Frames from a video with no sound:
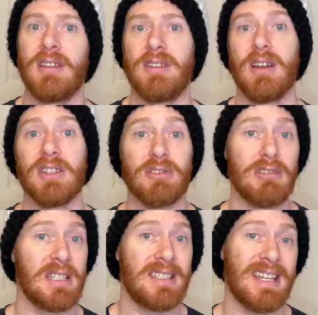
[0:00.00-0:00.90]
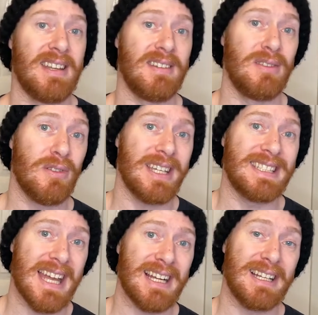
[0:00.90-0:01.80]
The answer is not
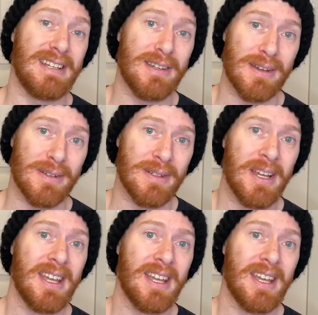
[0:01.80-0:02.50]
exactly no.